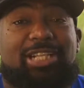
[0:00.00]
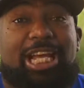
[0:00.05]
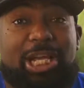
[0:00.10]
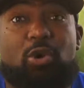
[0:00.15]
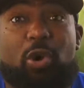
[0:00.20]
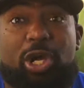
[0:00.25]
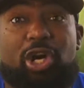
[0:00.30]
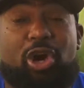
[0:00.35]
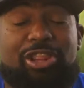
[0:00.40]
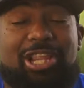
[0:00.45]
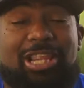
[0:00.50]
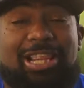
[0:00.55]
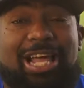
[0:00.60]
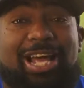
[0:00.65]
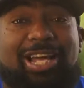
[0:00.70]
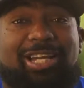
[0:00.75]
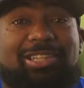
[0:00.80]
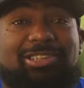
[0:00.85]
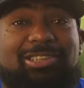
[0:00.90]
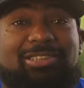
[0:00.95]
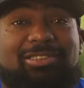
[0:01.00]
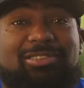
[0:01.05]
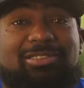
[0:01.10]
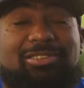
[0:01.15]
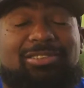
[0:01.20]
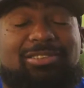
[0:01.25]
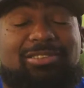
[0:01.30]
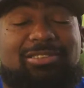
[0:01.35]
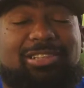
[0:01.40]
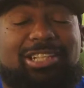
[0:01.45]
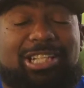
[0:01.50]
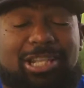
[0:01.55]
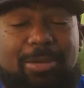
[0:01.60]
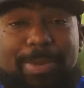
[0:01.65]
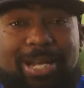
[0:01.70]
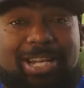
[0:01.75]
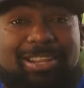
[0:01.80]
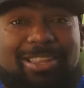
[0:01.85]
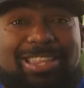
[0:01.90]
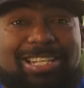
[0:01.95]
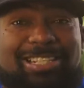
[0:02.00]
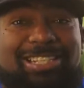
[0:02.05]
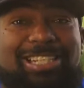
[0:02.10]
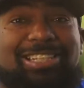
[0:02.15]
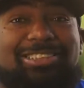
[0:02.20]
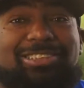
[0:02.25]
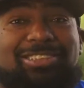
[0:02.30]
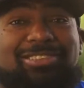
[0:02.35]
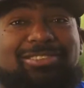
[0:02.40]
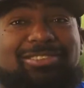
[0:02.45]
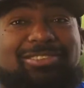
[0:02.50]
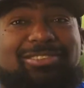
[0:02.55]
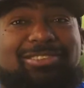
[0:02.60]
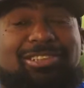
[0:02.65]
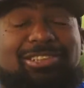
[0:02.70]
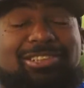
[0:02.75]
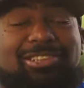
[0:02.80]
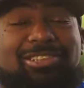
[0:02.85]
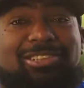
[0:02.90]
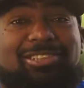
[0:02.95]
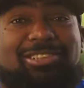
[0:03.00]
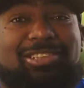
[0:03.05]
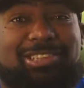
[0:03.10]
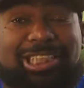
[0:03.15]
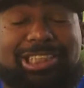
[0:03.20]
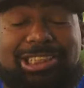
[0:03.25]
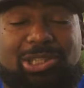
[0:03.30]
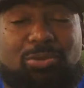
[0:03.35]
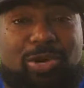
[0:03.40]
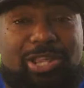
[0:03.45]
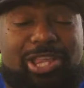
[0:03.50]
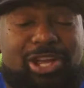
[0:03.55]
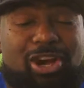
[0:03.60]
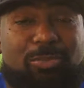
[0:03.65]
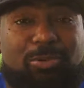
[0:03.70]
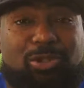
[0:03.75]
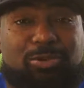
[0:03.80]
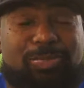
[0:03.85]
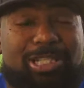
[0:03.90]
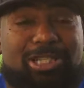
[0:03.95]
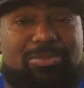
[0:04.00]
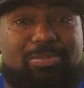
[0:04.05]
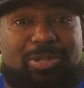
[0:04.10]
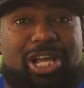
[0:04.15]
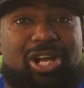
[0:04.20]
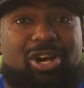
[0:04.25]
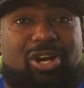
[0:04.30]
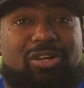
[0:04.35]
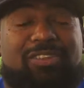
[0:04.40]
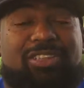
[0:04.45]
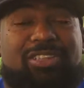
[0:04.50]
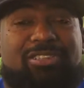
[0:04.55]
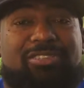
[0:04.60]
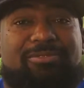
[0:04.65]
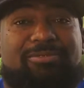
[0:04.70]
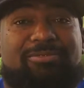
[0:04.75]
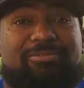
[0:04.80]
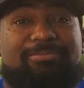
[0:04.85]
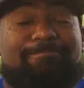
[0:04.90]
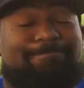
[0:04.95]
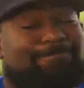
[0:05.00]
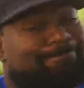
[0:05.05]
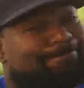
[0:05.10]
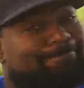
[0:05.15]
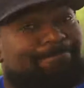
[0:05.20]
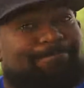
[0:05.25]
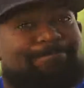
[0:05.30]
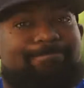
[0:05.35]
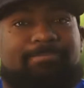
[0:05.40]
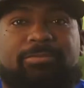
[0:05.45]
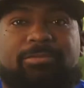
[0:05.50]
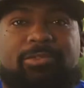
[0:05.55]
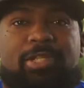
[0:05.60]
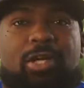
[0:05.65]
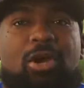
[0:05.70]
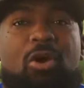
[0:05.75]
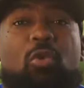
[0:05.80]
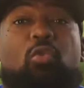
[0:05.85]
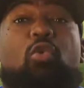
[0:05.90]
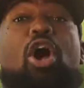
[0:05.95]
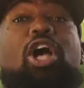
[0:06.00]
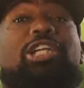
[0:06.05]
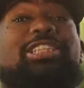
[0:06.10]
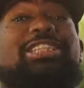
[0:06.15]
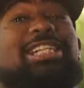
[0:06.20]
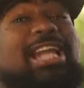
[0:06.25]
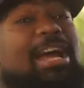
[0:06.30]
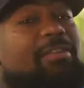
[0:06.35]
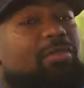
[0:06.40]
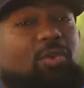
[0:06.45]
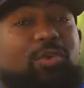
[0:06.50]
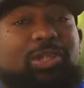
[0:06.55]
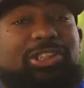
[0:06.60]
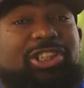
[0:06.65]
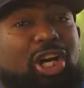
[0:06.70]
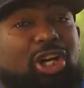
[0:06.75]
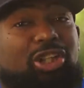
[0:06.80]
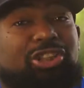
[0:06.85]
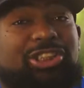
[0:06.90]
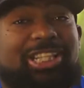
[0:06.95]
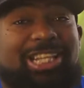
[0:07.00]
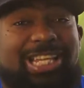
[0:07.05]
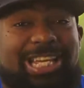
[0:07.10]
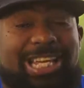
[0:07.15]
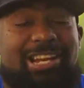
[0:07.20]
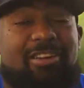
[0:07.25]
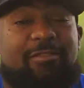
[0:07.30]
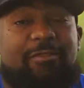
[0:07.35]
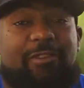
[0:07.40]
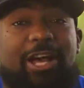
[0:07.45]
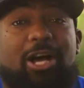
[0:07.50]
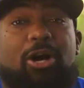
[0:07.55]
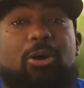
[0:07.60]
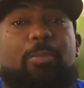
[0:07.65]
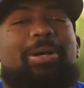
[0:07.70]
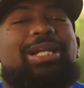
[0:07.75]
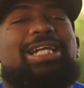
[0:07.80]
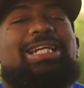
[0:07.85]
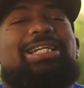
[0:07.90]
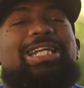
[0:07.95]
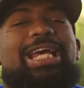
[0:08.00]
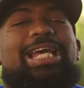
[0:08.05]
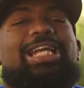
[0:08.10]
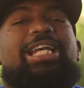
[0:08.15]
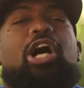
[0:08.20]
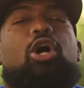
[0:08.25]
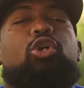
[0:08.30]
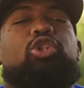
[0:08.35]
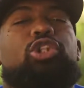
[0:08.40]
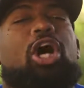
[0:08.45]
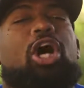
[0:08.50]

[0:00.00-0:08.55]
He quit on the Lions in the middle of the season, a season where they almost made the playoffs. Ross never returned to the NFL, but he did coach